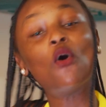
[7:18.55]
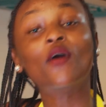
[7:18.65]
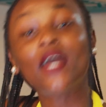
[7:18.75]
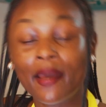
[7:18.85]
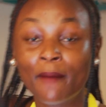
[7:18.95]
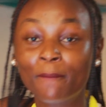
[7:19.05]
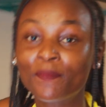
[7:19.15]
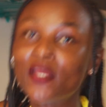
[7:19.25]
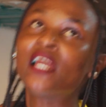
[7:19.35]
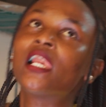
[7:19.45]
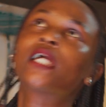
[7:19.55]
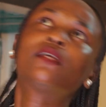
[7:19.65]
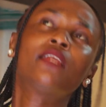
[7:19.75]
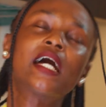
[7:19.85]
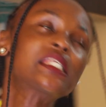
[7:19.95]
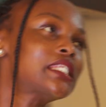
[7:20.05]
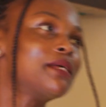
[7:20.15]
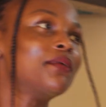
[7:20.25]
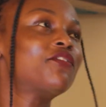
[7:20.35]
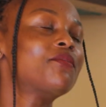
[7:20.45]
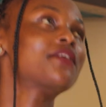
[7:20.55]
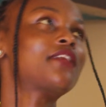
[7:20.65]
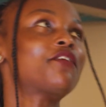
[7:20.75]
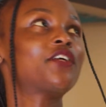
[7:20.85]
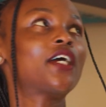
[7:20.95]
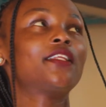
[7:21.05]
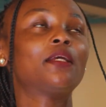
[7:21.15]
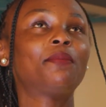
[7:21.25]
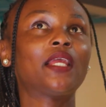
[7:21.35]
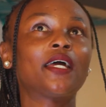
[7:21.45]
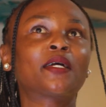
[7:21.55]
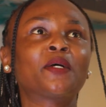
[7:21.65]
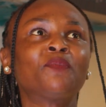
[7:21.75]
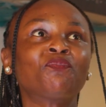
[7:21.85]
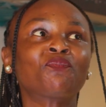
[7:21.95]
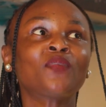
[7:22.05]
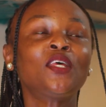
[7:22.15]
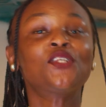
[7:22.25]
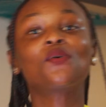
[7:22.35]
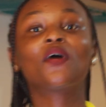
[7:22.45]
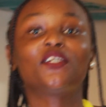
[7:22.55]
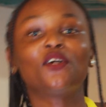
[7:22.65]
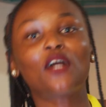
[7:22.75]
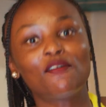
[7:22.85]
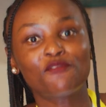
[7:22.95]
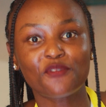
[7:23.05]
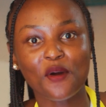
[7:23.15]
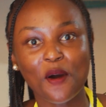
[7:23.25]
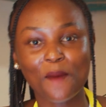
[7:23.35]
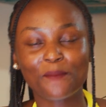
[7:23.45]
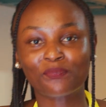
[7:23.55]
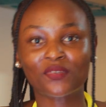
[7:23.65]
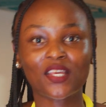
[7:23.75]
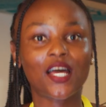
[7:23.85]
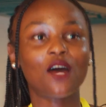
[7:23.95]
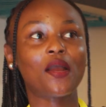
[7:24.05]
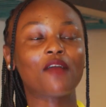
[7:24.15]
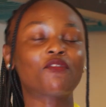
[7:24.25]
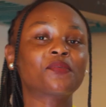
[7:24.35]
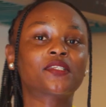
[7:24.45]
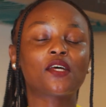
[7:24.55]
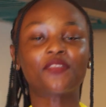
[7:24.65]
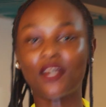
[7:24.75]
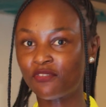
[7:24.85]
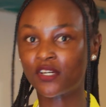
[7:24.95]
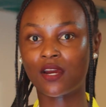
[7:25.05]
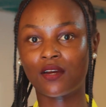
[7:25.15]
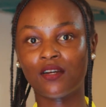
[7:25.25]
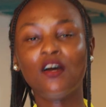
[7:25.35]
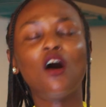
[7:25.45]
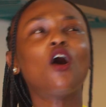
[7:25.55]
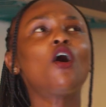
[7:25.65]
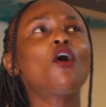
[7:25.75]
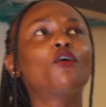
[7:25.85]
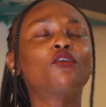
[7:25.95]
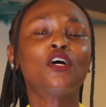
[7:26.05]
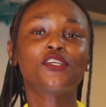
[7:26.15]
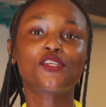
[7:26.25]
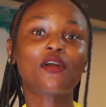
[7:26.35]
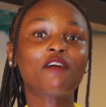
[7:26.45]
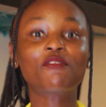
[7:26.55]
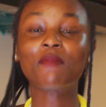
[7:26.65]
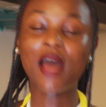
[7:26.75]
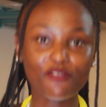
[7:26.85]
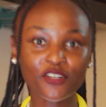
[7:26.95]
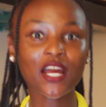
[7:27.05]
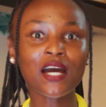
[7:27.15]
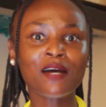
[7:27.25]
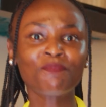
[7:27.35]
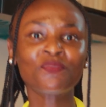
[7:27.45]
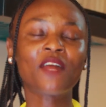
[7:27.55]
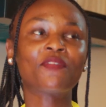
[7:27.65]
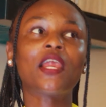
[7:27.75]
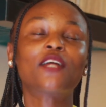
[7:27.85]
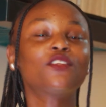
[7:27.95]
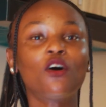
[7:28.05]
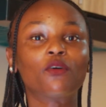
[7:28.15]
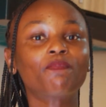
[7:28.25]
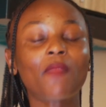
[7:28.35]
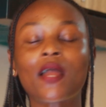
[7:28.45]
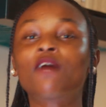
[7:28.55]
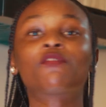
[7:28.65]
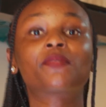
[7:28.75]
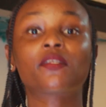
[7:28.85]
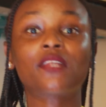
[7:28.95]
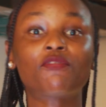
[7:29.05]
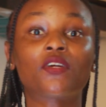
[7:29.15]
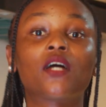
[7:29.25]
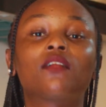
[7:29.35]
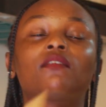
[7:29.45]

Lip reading: Okay? Like you'd ask somebody from South Africa and they'd be like, so where do you come from? Oh, I come from South Africa. Oh, so you come from Africa? And they're like, no, I come from South Africa.